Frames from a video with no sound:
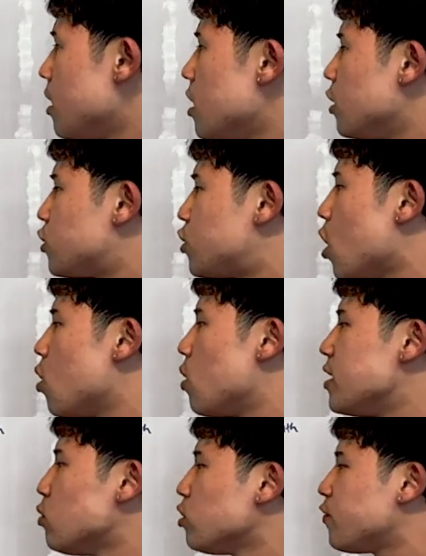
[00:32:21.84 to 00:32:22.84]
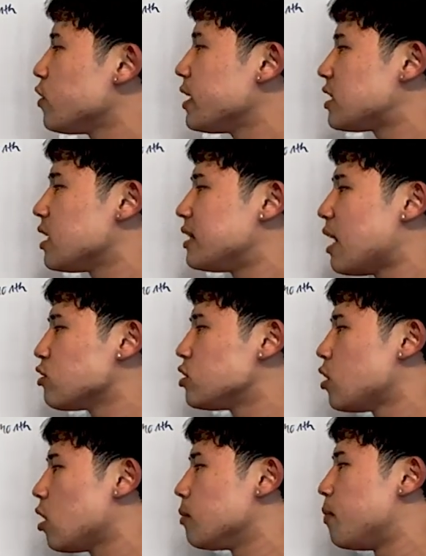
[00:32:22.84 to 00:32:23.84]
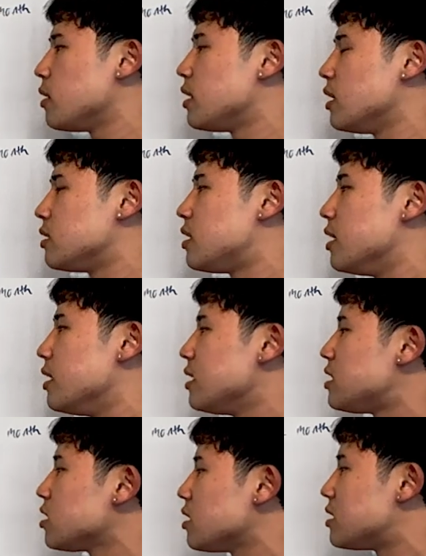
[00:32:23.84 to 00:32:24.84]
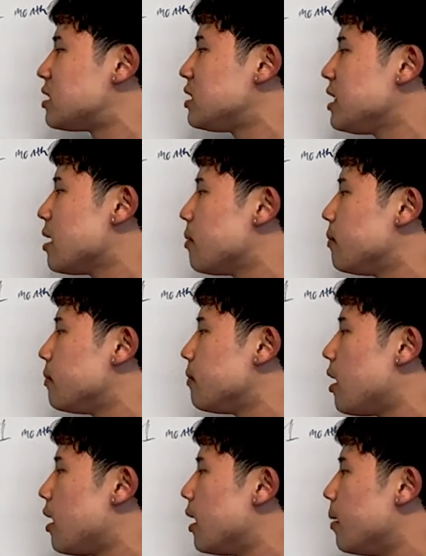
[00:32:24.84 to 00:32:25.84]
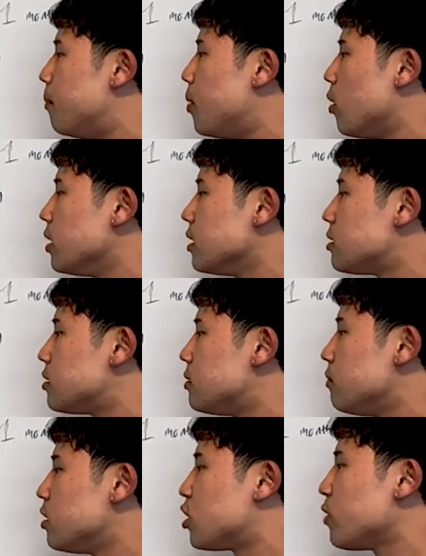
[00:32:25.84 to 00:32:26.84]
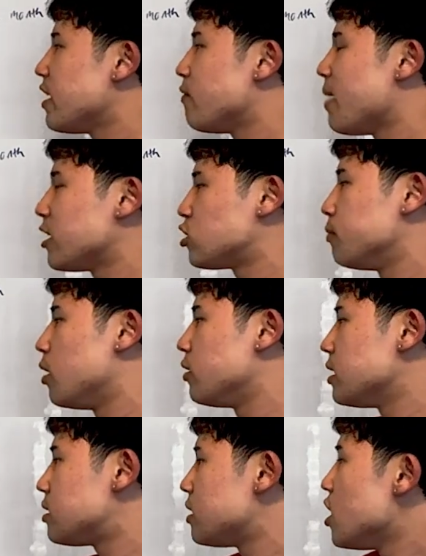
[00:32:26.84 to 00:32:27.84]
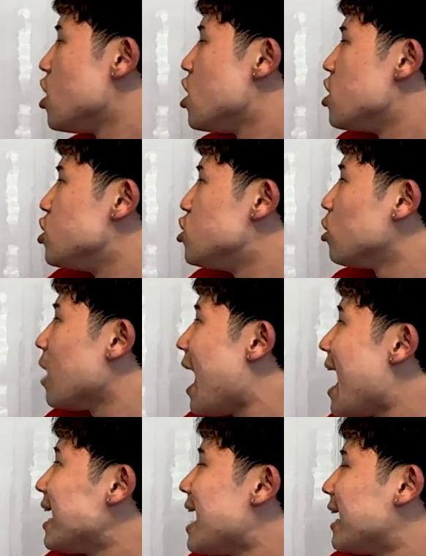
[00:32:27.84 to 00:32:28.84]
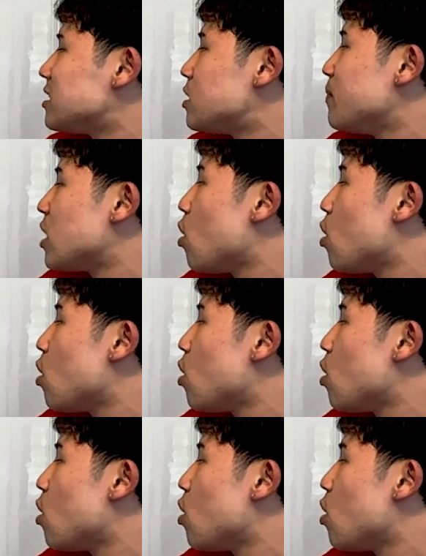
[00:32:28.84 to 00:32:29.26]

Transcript: So in order for you to the $1,000 it's called the CM bonus, the creative master bonus, your ad has to make